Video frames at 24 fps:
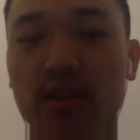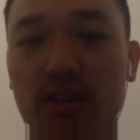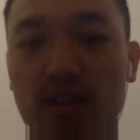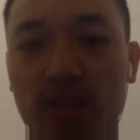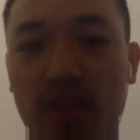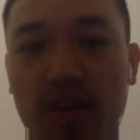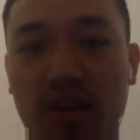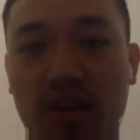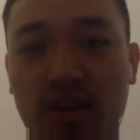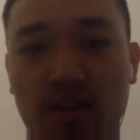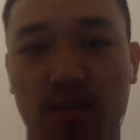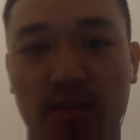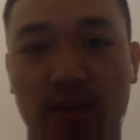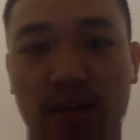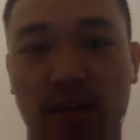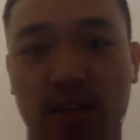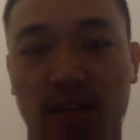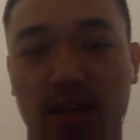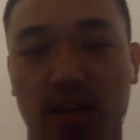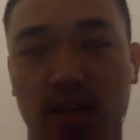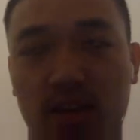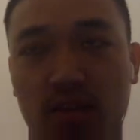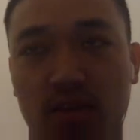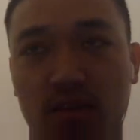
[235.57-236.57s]
they're
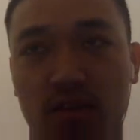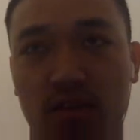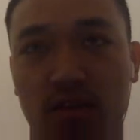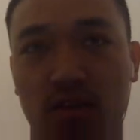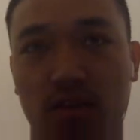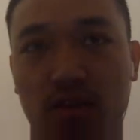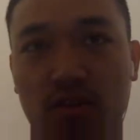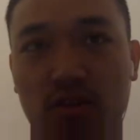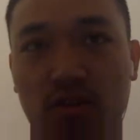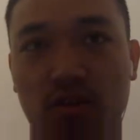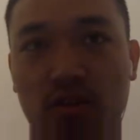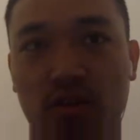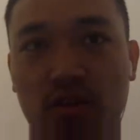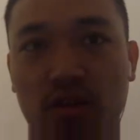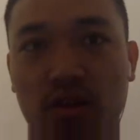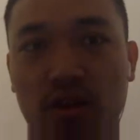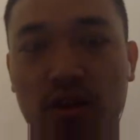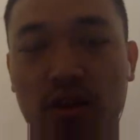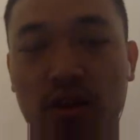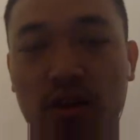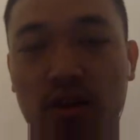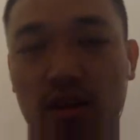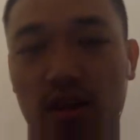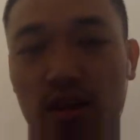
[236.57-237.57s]
expecting you to
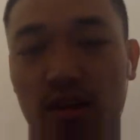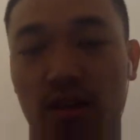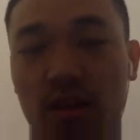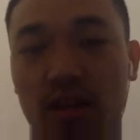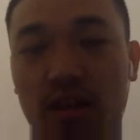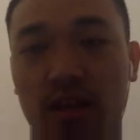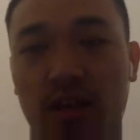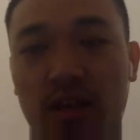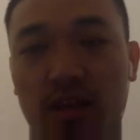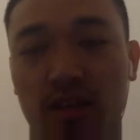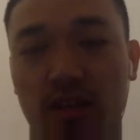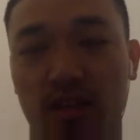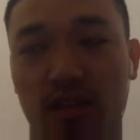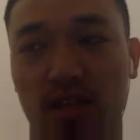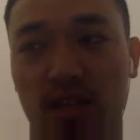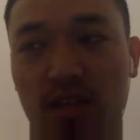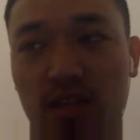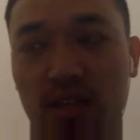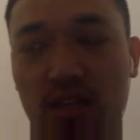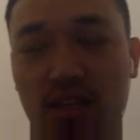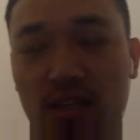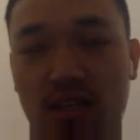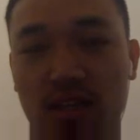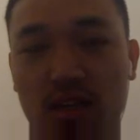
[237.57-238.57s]
nail
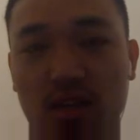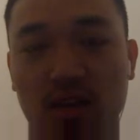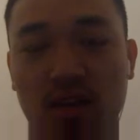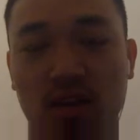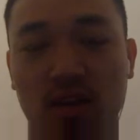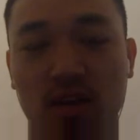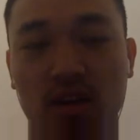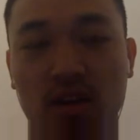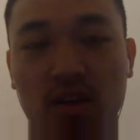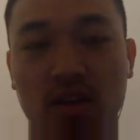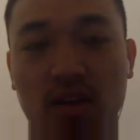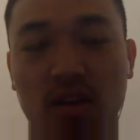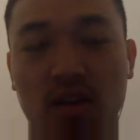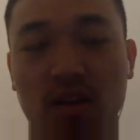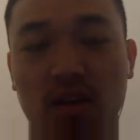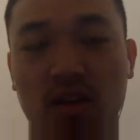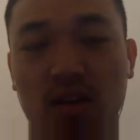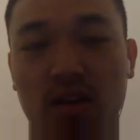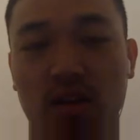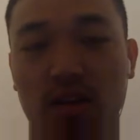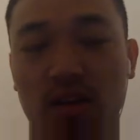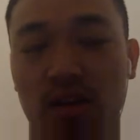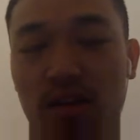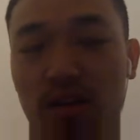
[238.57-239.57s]
these
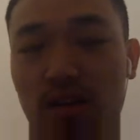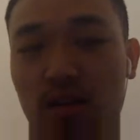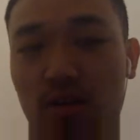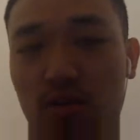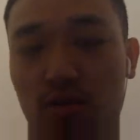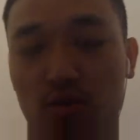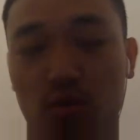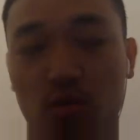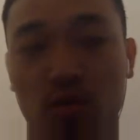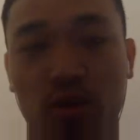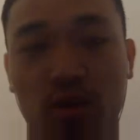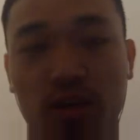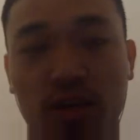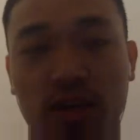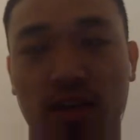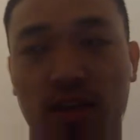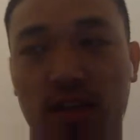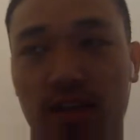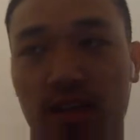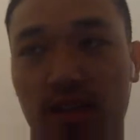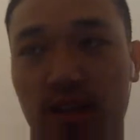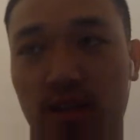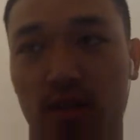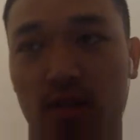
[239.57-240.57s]
nail those
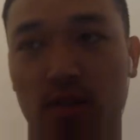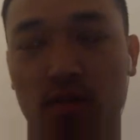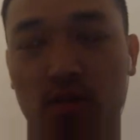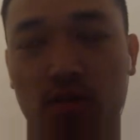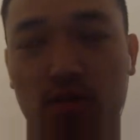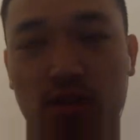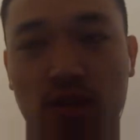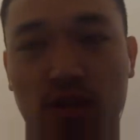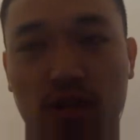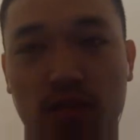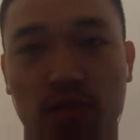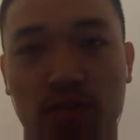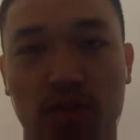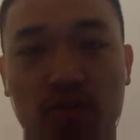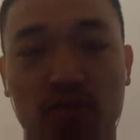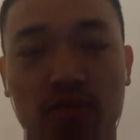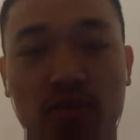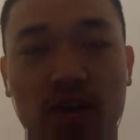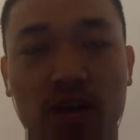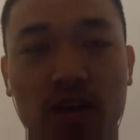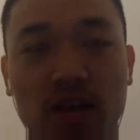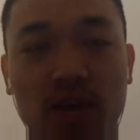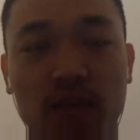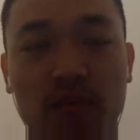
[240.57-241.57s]
workouts, nail those
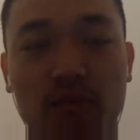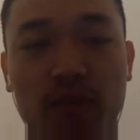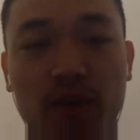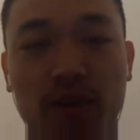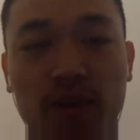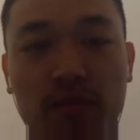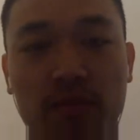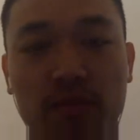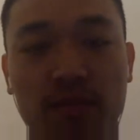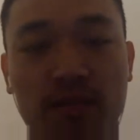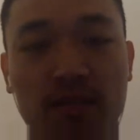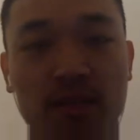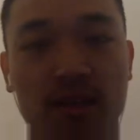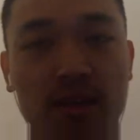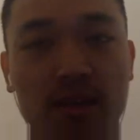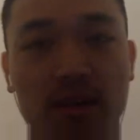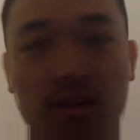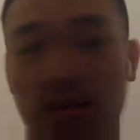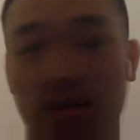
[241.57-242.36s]
prescribed reps